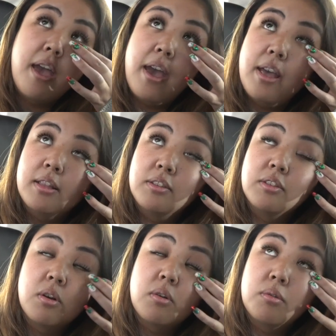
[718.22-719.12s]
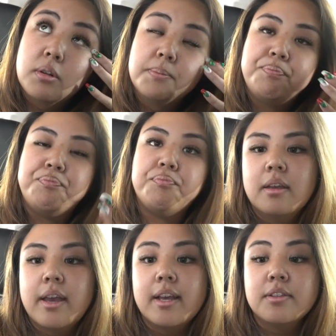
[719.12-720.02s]
And so
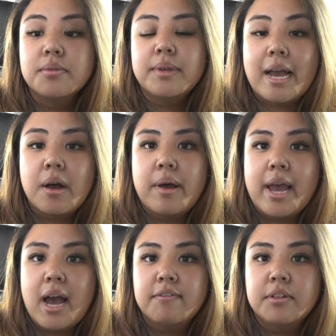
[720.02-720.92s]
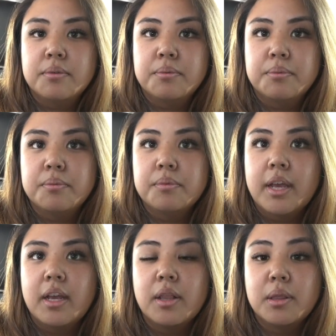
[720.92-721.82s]
now I have to
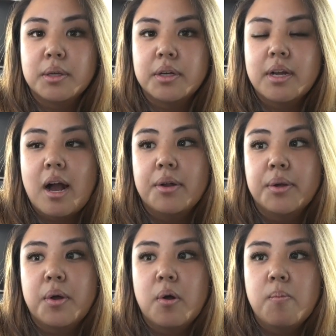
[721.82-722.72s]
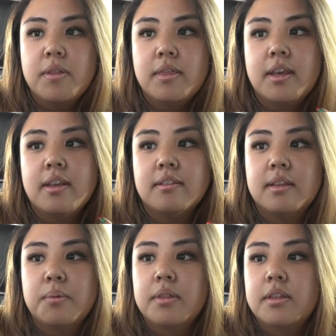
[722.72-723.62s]
like learn how to cope with it,
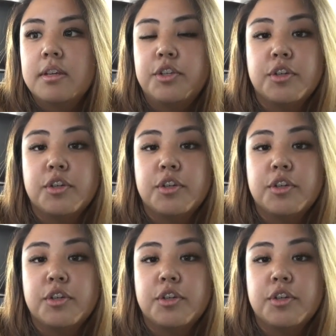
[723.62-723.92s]
sit with it,